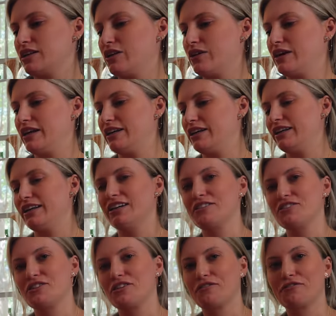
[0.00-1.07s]
go ahead and get
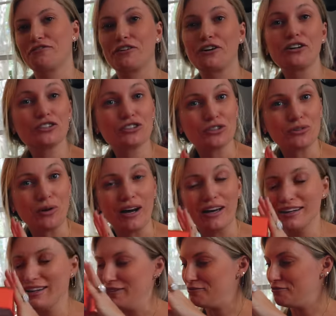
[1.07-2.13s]
into the first
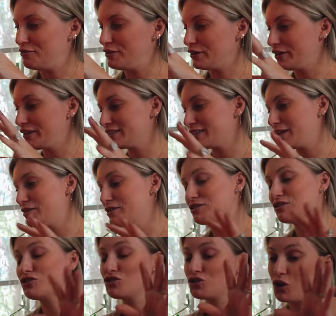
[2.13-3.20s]
one. I'm very excited. This
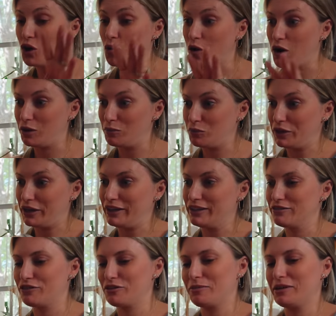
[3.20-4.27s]
is so on brand
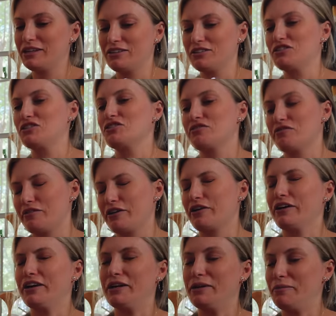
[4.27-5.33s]
for me. This is
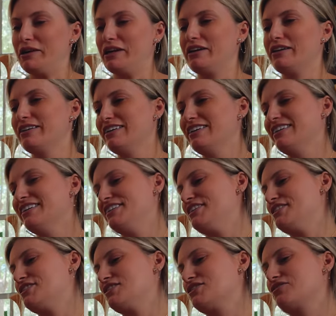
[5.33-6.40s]
very me.
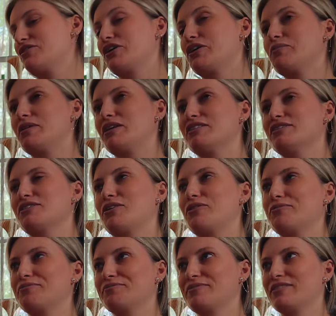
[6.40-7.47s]
This is very me.
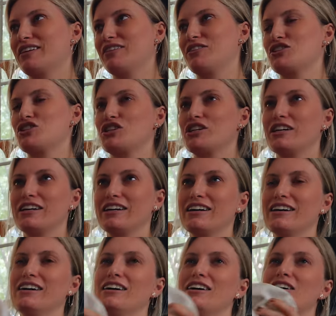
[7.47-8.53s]
So when she,
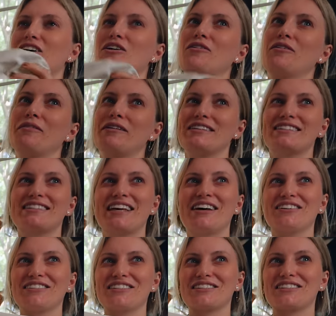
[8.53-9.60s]
my
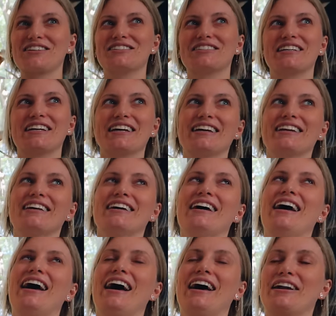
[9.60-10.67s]
sales associate
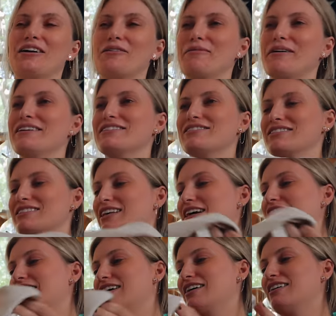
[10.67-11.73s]
at Hermès was
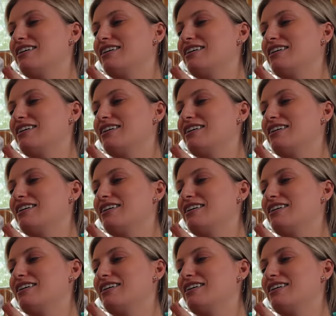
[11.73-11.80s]
like,